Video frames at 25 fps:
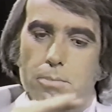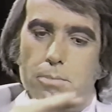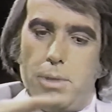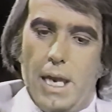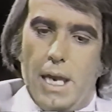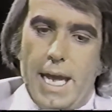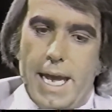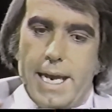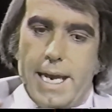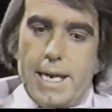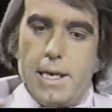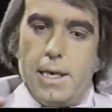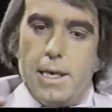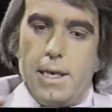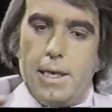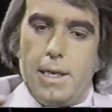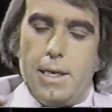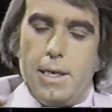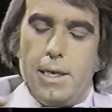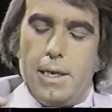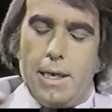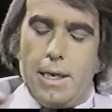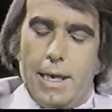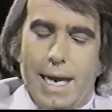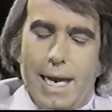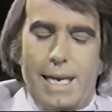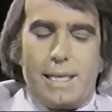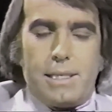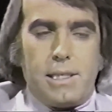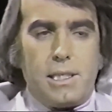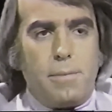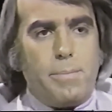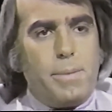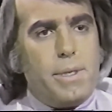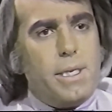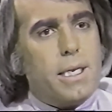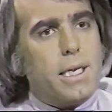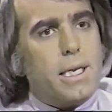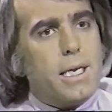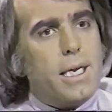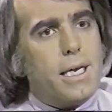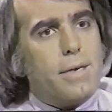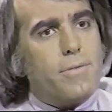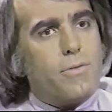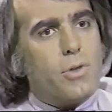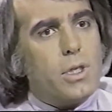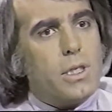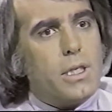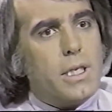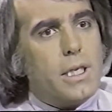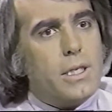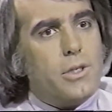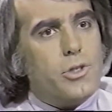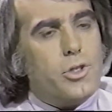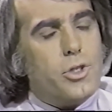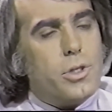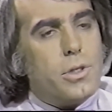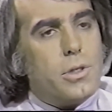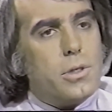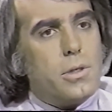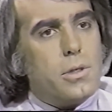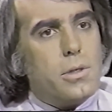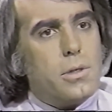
blank has to be a confrontation.